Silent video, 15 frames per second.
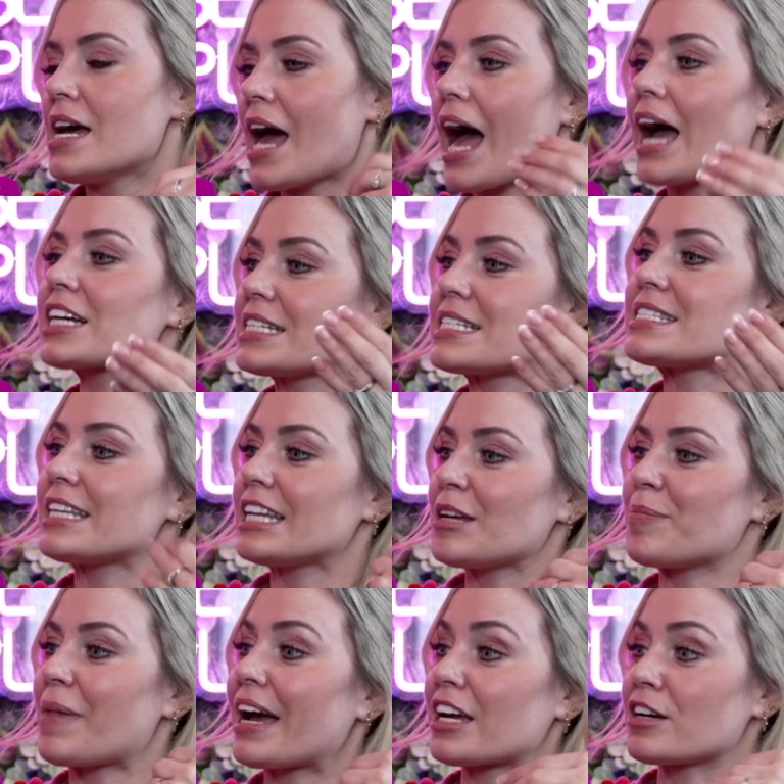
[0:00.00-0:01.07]
Actually
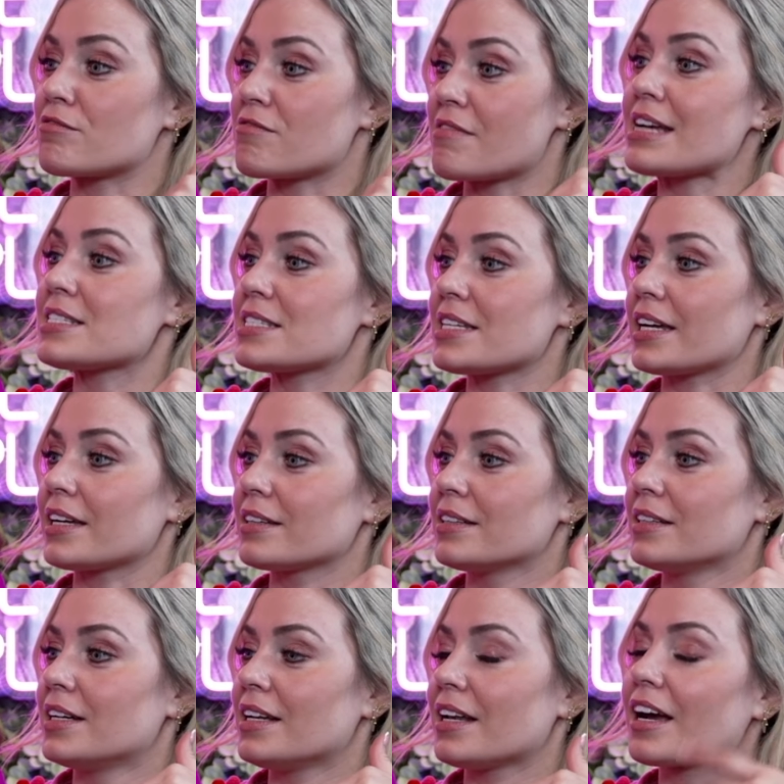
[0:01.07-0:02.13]
sitting back and resting.
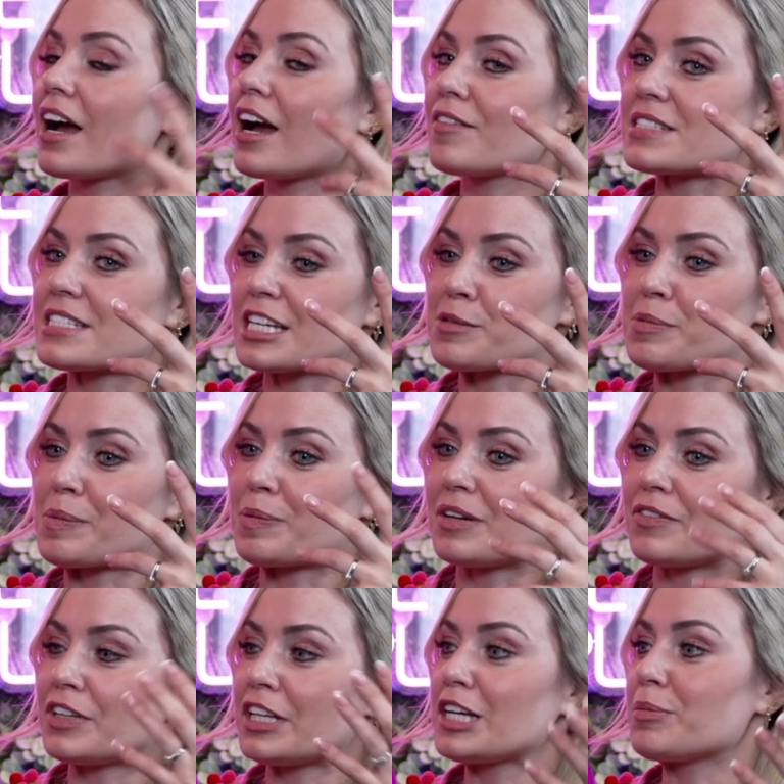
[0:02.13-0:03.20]
Like I often say to people,
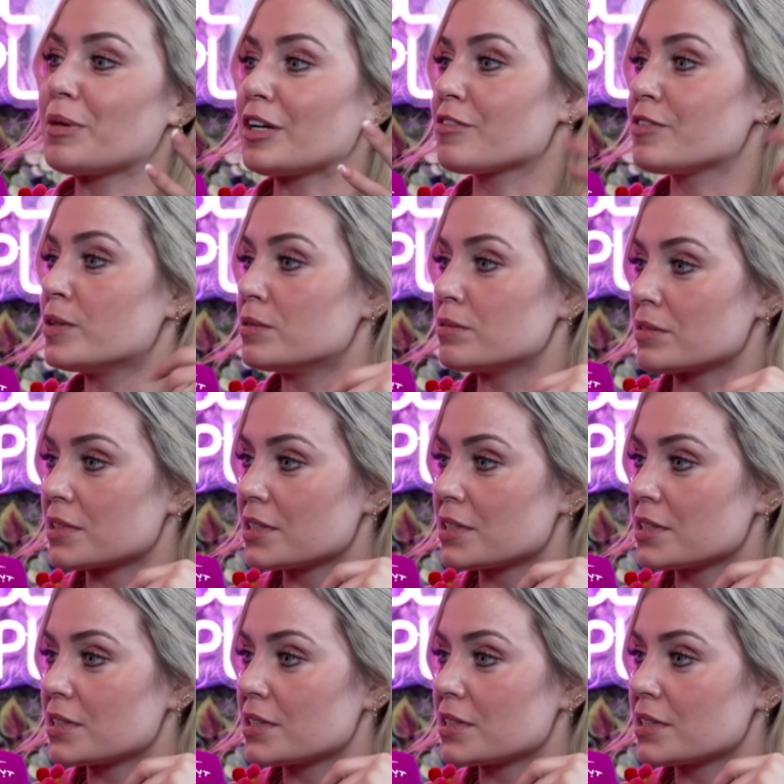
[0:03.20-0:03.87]
if you think about your phone,